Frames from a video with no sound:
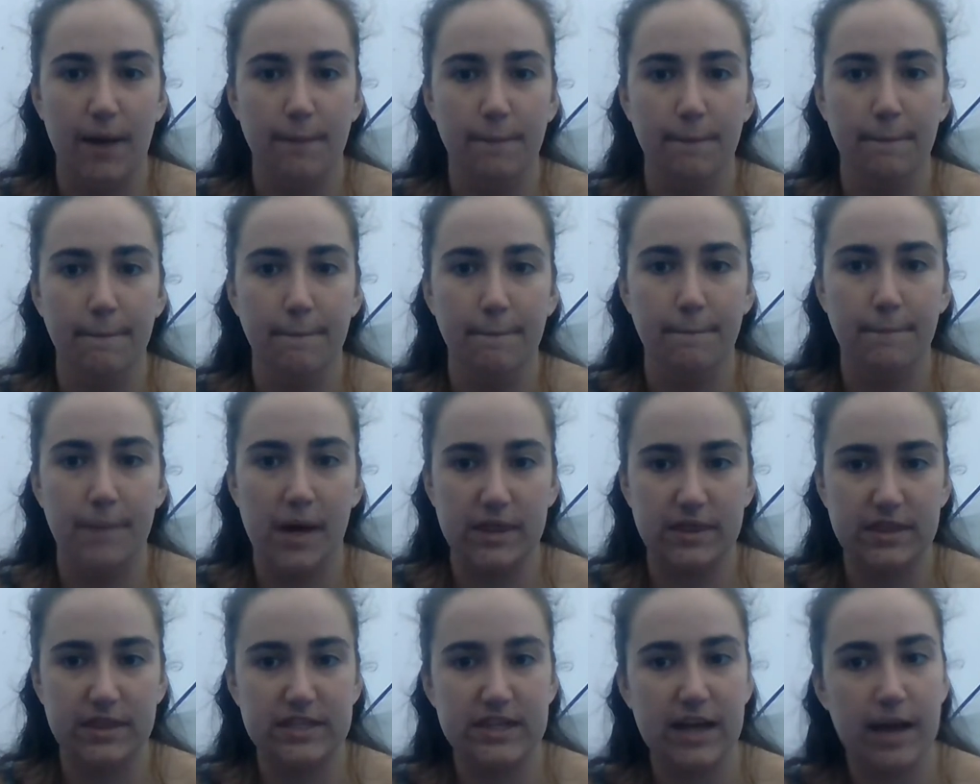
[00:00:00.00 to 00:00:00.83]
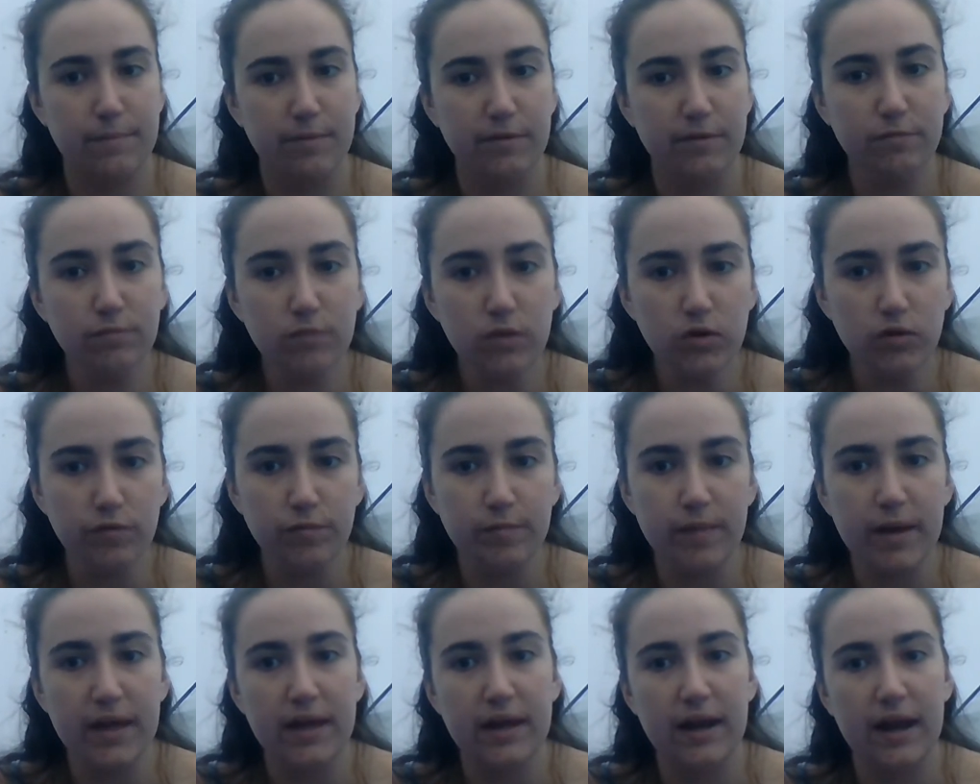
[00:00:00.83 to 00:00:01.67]
But the type of
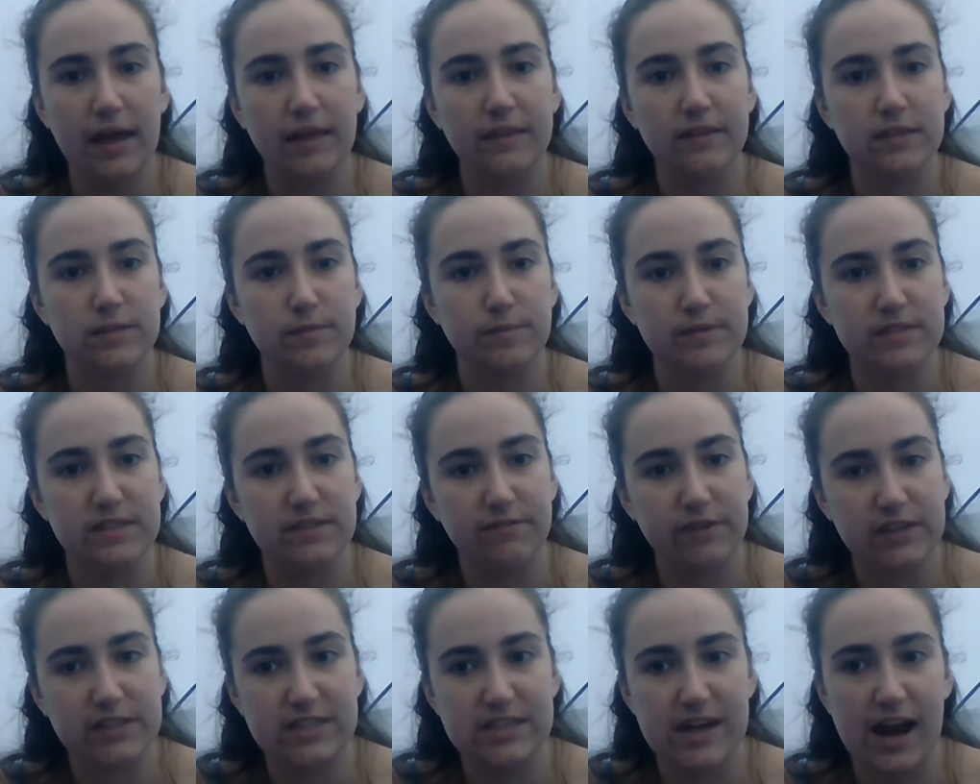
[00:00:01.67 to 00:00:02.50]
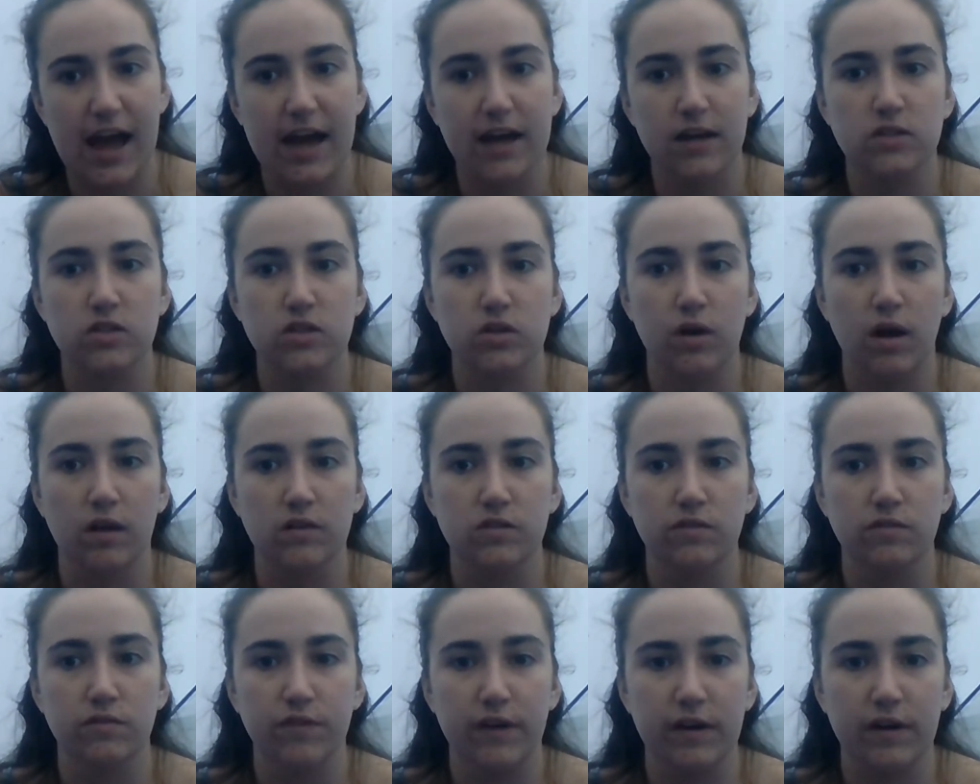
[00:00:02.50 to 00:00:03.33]
movement and the specific styles are also
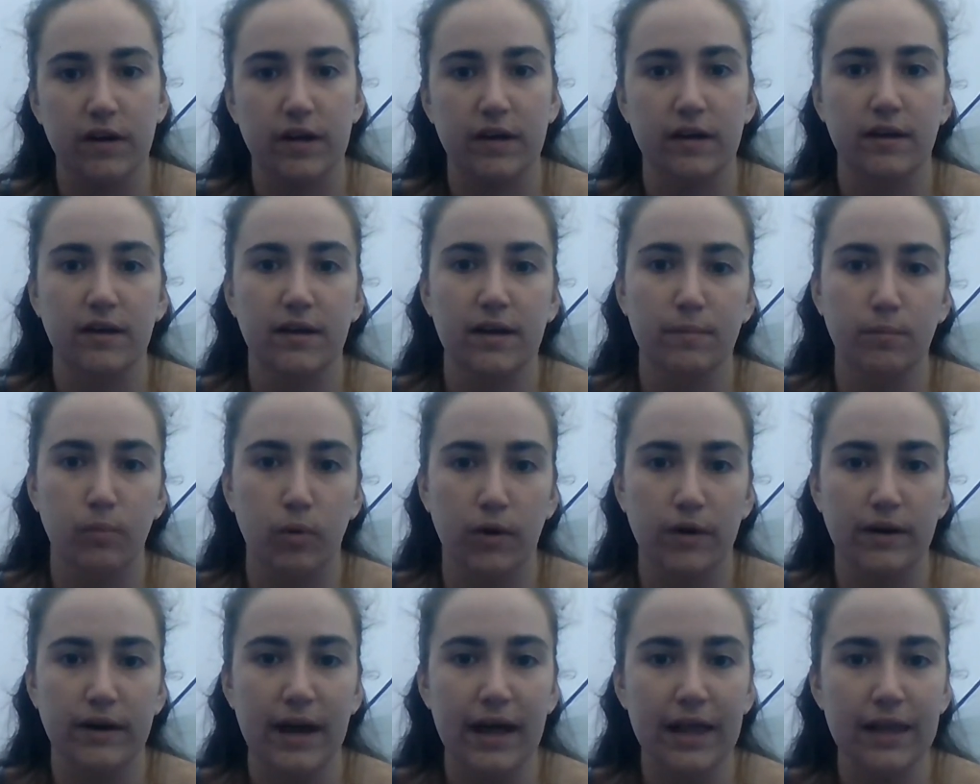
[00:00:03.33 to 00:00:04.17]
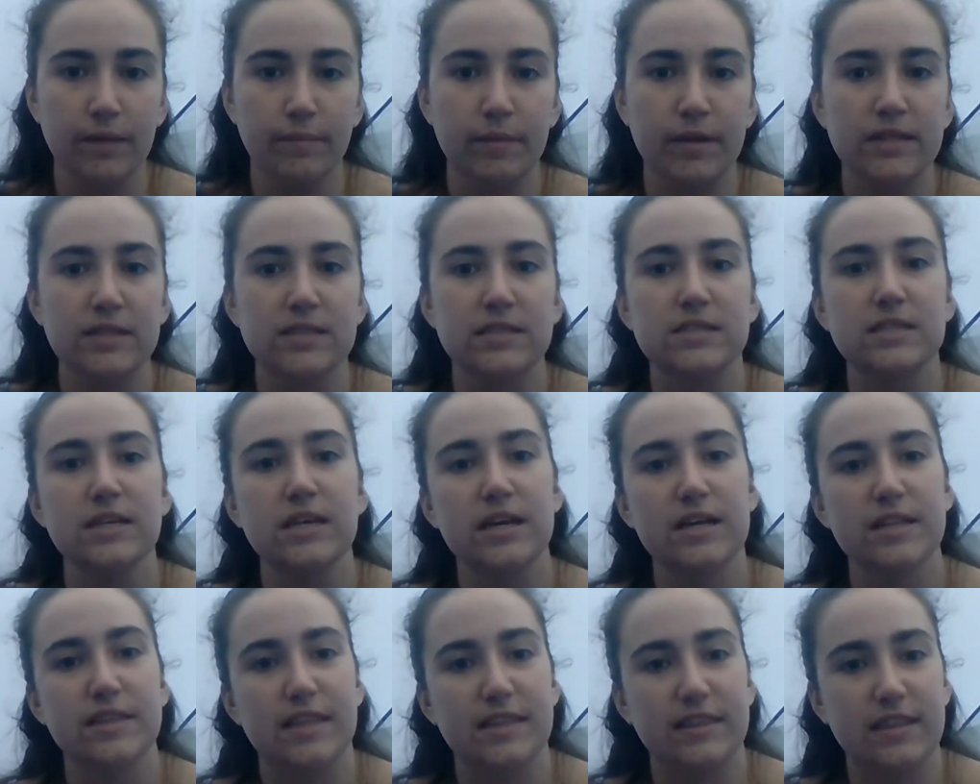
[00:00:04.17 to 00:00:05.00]
very important elements
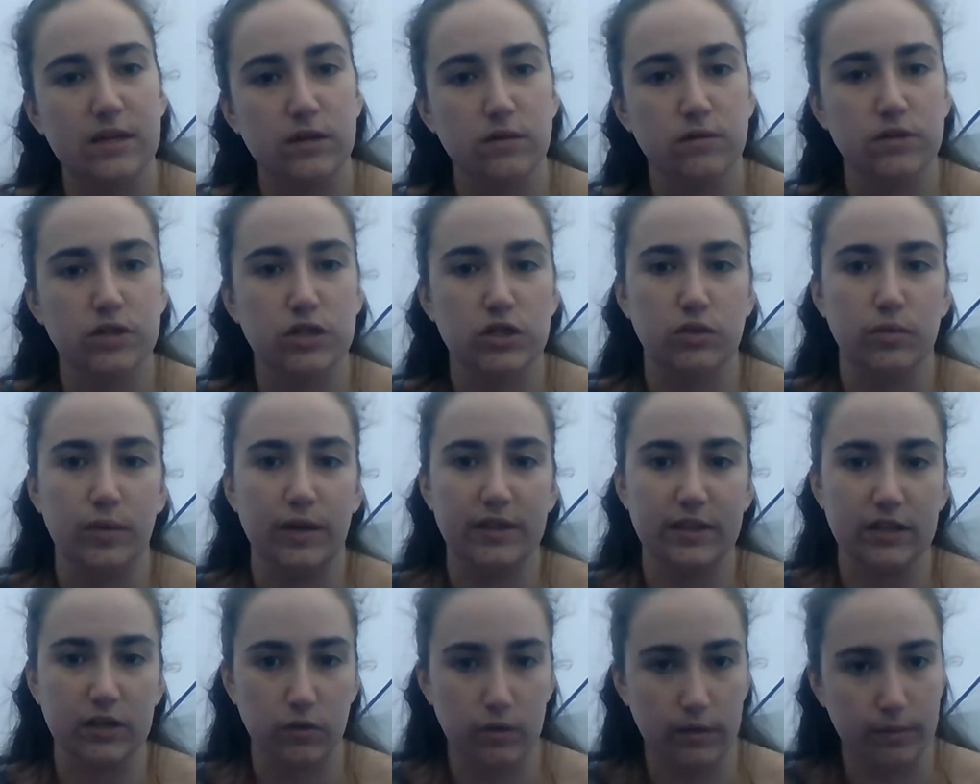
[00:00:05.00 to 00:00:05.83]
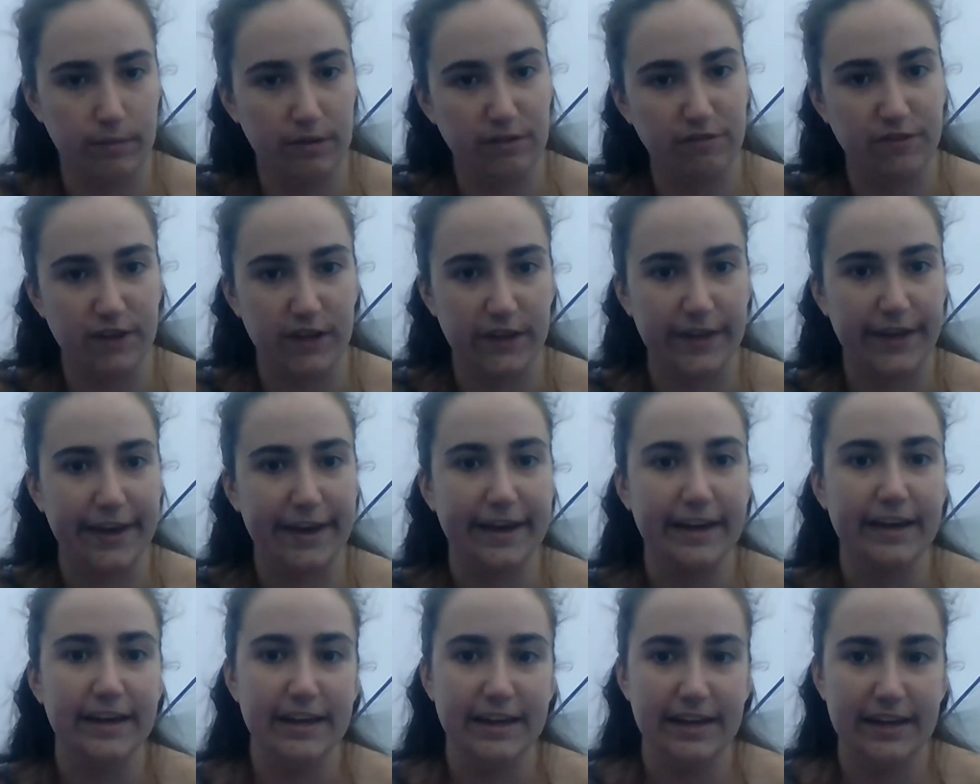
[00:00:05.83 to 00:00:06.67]
that they use to create the creepy feeling
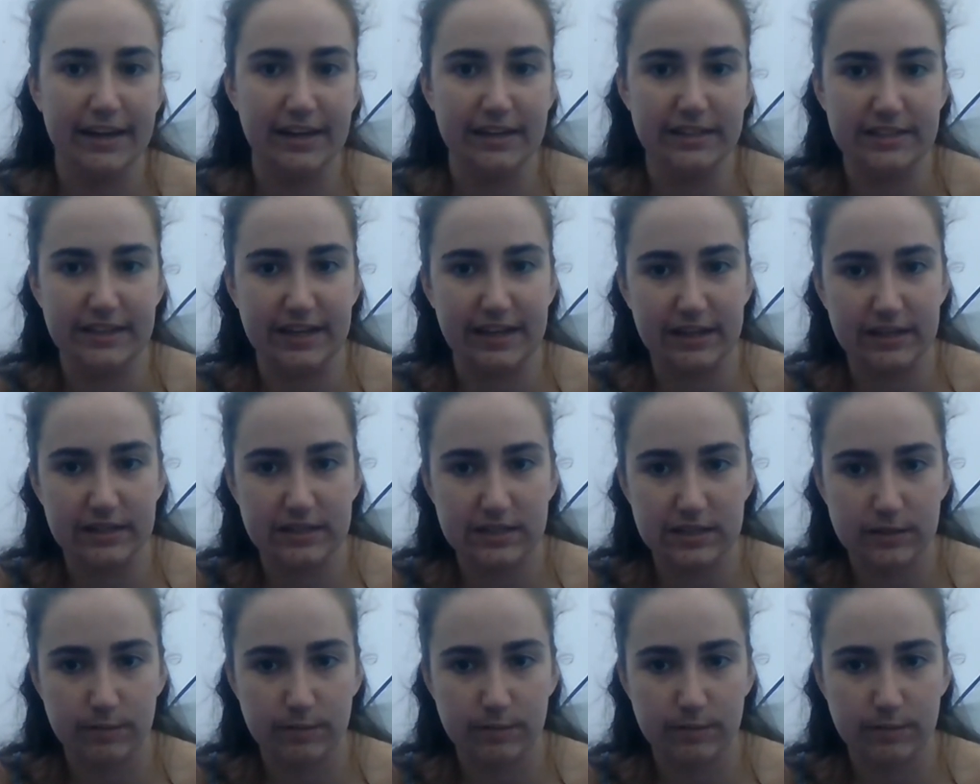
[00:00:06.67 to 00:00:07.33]
in dance.